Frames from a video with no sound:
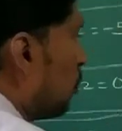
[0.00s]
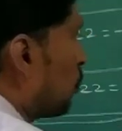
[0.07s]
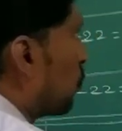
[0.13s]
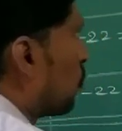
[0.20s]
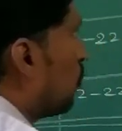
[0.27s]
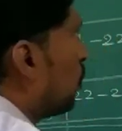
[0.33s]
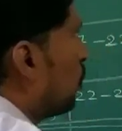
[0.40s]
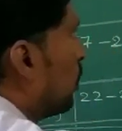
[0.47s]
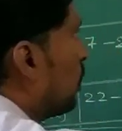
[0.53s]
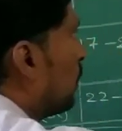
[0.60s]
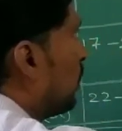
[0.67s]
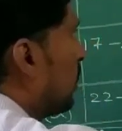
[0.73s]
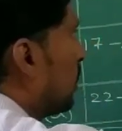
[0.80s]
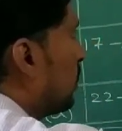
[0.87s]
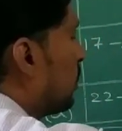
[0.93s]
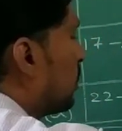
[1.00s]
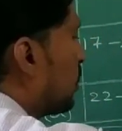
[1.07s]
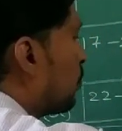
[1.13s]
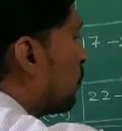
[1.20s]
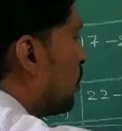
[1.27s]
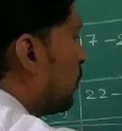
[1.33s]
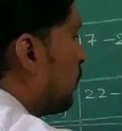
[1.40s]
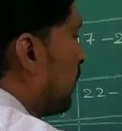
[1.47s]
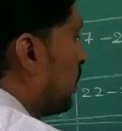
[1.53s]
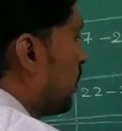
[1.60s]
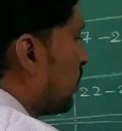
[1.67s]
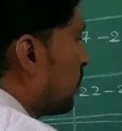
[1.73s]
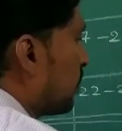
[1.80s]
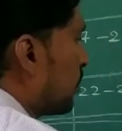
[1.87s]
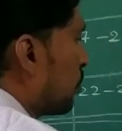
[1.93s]
So here this is 1
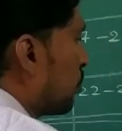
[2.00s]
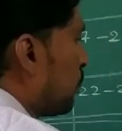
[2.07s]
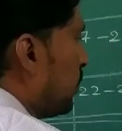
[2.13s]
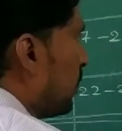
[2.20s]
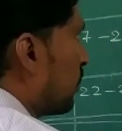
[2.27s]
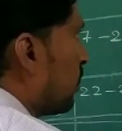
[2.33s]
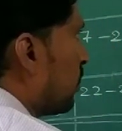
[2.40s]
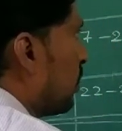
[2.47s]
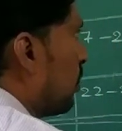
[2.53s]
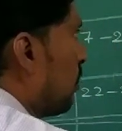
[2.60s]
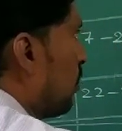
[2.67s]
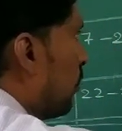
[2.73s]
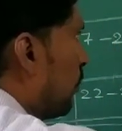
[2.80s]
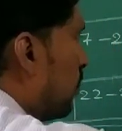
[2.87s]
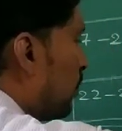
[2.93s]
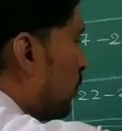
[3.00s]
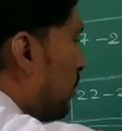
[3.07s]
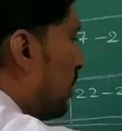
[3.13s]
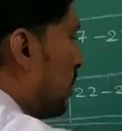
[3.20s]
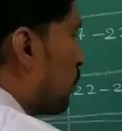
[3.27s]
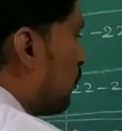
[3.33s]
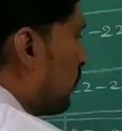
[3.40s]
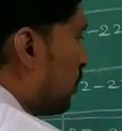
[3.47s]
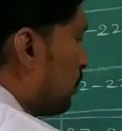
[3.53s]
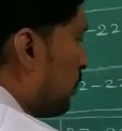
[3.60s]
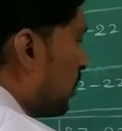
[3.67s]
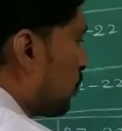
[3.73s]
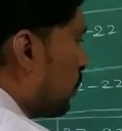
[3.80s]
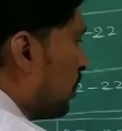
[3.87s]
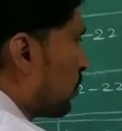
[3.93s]
minus, this is plus. 1 minus 1
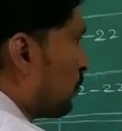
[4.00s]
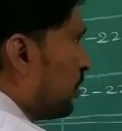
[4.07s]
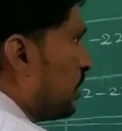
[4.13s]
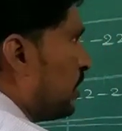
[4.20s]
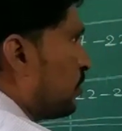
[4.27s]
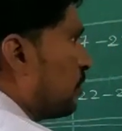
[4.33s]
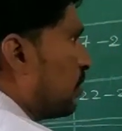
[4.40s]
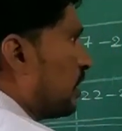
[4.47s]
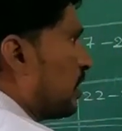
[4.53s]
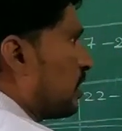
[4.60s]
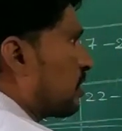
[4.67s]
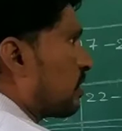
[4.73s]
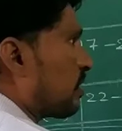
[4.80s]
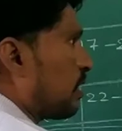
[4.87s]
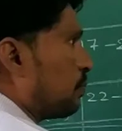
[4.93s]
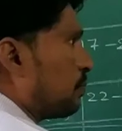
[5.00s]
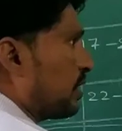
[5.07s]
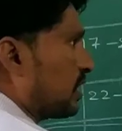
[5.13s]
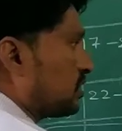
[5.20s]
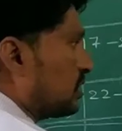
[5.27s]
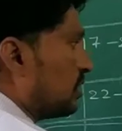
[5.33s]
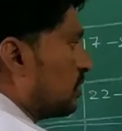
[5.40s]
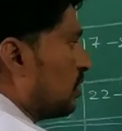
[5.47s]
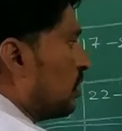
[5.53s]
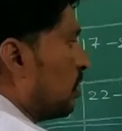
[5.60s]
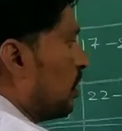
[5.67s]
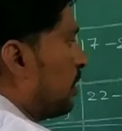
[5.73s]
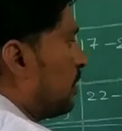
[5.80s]
plus means we need to take subtraction.